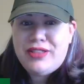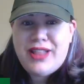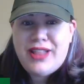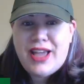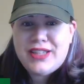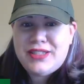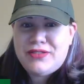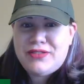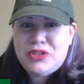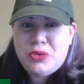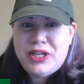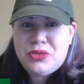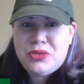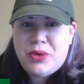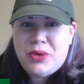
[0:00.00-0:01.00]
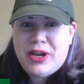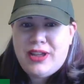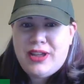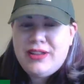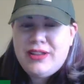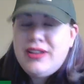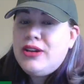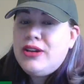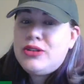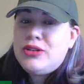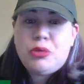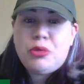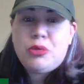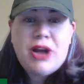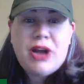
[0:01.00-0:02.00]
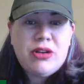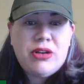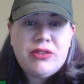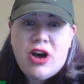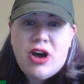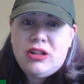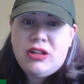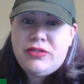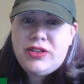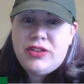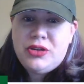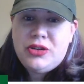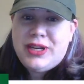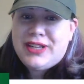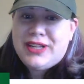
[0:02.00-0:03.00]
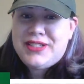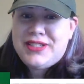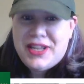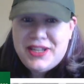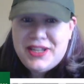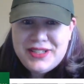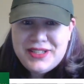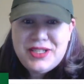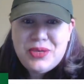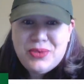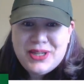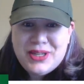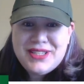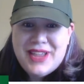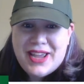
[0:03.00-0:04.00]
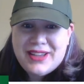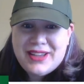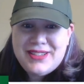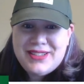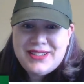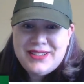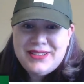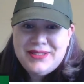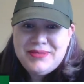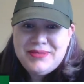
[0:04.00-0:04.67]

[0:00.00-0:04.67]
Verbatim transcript: class of 2020. So proud of all of you and excited to see what's next.